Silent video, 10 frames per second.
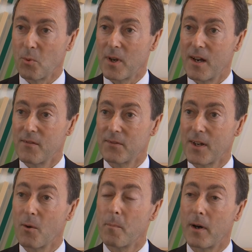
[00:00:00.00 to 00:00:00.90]
We have
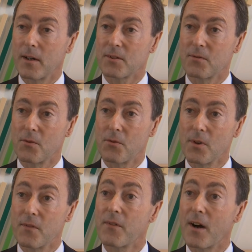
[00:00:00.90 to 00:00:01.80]
now passed the
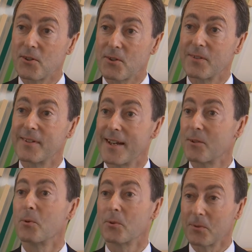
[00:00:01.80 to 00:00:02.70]
3,000
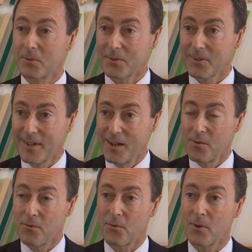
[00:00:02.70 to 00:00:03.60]
net orders
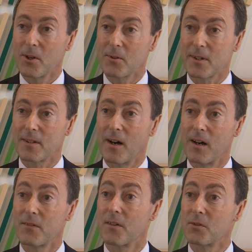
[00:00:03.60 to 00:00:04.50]
three years and a
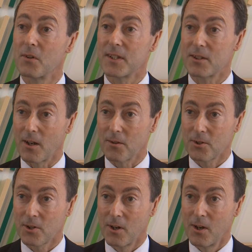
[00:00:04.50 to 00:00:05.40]
half after its
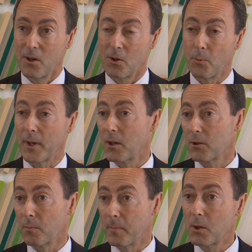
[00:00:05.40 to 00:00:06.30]
launch we
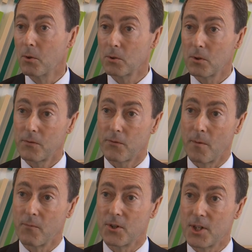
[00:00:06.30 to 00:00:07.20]
got a big order
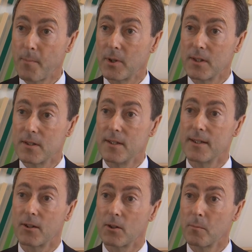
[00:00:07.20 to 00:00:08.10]
from the Japanese
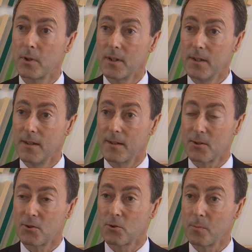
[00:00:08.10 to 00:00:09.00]
leasing company,
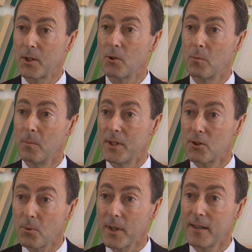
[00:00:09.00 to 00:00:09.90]
uh, Sumitomo
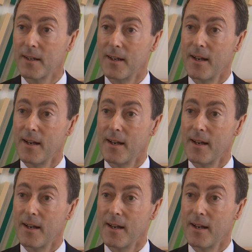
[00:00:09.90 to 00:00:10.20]
Mitsui.